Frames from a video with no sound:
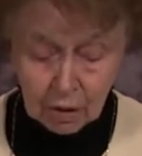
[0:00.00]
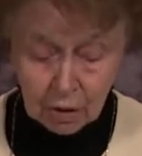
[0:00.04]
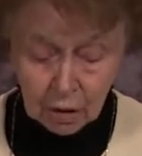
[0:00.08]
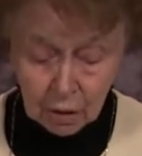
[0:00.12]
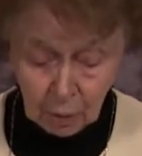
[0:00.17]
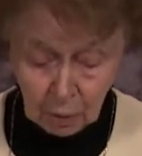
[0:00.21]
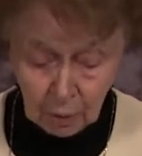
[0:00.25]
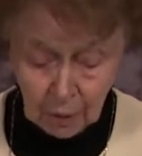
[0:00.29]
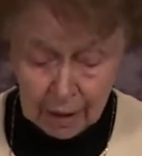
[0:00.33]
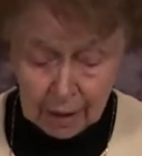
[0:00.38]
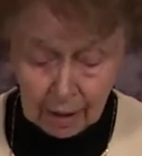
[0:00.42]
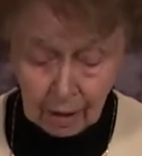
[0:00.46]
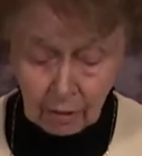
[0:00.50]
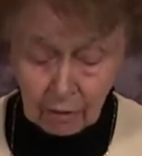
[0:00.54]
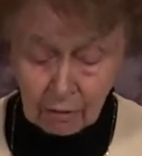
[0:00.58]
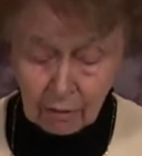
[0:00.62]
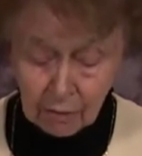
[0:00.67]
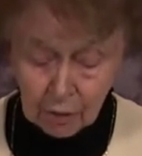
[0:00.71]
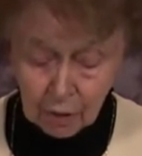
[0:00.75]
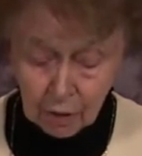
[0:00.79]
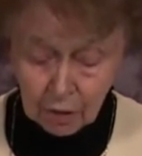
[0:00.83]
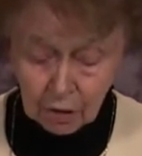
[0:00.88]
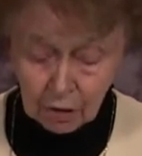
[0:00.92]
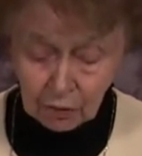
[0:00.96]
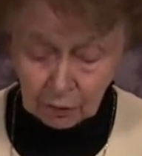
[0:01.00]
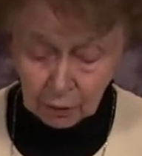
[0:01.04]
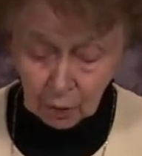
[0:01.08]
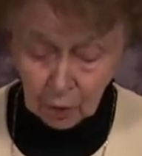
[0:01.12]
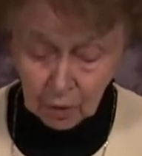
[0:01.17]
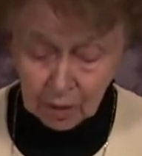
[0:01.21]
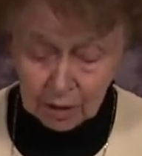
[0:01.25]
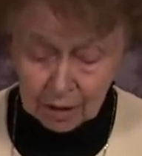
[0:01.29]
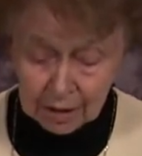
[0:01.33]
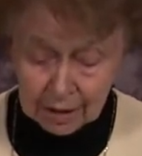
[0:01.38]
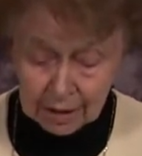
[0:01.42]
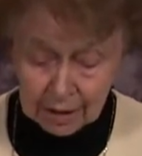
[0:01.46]
12, verse
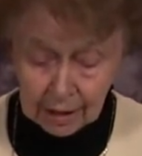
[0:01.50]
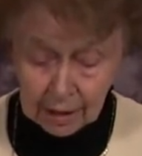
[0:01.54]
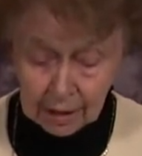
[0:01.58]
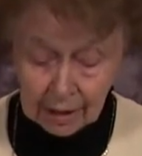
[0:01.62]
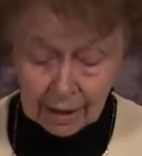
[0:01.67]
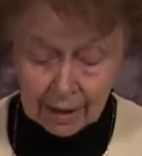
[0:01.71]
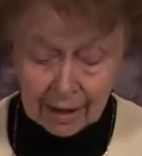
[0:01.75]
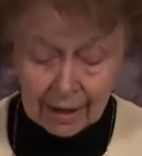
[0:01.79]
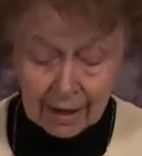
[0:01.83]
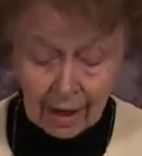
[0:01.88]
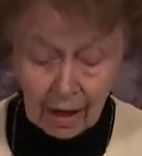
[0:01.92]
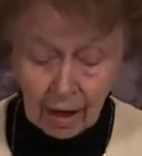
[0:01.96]
14,